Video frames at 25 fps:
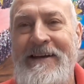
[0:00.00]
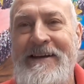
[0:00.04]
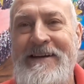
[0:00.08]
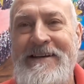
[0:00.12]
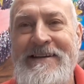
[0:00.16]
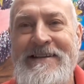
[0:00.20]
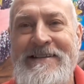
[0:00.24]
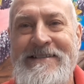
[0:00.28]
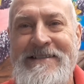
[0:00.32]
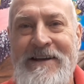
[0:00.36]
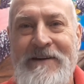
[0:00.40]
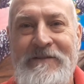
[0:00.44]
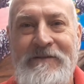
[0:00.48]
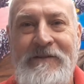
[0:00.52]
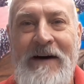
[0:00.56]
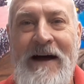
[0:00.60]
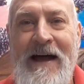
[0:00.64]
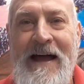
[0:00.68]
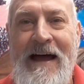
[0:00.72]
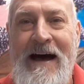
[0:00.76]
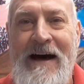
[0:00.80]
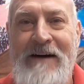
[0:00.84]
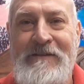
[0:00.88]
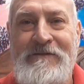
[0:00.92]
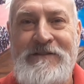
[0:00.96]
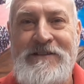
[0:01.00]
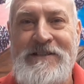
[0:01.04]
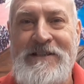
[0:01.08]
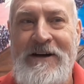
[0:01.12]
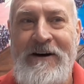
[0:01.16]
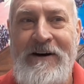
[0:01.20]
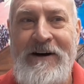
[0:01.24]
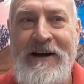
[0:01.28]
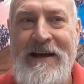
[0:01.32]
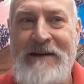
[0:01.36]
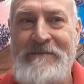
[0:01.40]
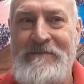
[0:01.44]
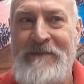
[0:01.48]
As if I have
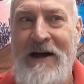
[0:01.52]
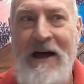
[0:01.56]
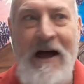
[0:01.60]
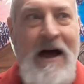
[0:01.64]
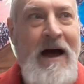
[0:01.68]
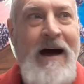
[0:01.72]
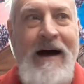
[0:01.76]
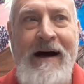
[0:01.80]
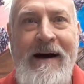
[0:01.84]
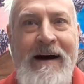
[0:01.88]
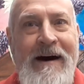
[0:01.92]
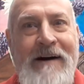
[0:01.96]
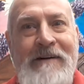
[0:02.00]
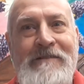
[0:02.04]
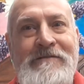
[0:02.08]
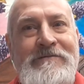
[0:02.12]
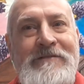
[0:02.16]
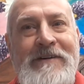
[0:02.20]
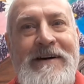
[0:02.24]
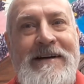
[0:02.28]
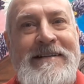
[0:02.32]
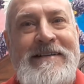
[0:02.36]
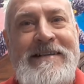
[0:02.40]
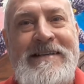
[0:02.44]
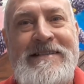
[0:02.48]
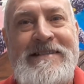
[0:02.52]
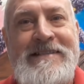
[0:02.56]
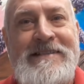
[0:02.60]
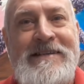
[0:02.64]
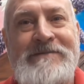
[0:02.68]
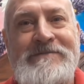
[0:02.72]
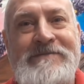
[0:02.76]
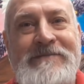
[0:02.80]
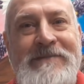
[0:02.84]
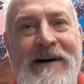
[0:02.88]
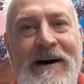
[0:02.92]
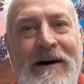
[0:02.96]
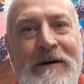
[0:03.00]
time. I'll find it
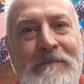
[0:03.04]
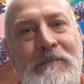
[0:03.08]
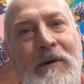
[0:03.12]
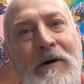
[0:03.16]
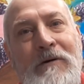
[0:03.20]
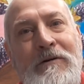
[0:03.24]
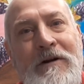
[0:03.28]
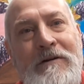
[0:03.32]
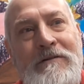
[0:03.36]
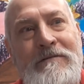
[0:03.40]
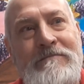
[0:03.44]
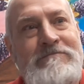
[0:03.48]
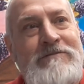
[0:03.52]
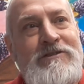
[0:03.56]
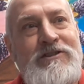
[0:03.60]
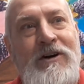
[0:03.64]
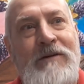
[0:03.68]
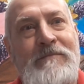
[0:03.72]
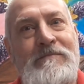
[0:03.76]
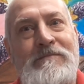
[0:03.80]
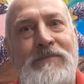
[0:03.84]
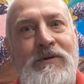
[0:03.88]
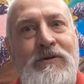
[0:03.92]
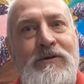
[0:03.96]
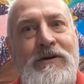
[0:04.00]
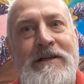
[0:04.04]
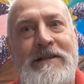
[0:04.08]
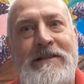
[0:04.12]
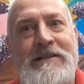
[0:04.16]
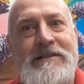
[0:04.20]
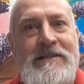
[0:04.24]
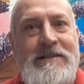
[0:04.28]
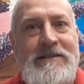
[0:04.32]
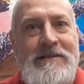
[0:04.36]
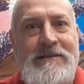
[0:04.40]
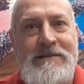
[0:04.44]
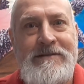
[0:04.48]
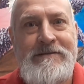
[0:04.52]
somewhere. I'll borrow John
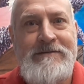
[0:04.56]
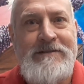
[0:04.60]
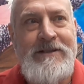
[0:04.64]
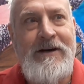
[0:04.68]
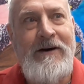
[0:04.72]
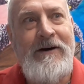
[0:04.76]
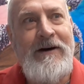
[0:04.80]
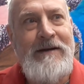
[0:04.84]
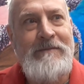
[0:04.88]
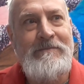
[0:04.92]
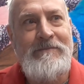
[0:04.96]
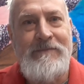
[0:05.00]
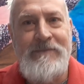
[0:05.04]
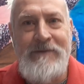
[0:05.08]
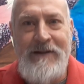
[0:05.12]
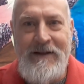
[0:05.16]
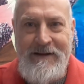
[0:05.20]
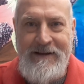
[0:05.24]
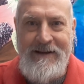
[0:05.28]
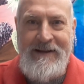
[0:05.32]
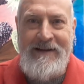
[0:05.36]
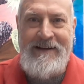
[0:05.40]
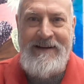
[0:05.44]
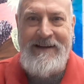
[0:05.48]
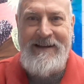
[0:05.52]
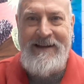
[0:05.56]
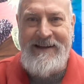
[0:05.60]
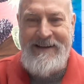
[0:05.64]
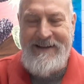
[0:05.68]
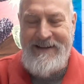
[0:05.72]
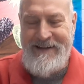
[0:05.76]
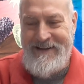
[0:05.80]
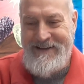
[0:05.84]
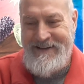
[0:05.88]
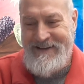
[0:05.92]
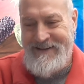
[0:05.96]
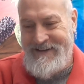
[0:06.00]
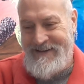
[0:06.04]
Boy's time.
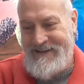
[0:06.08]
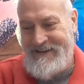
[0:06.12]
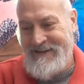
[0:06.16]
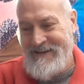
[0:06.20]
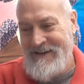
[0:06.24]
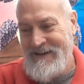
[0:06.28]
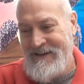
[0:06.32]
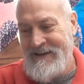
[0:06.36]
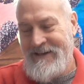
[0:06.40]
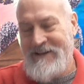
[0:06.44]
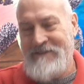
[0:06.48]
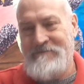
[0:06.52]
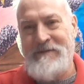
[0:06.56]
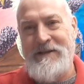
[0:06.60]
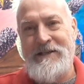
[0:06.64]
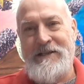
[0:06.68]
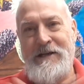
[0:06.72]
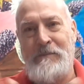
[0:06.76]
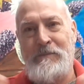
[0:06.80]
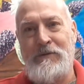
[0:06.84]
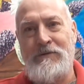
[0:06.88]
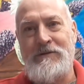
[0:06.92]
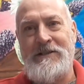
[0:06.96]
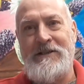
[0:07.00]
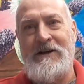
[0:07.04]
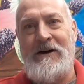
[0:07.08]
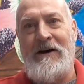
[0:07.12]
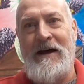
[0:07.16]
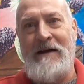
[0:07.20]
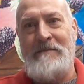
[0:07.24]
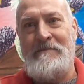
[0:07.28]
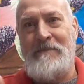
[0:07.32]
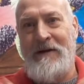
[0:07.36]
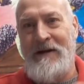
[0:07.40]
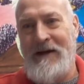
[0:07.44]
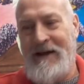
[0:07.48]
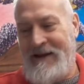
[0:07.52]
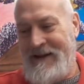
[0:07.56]
Give me double time.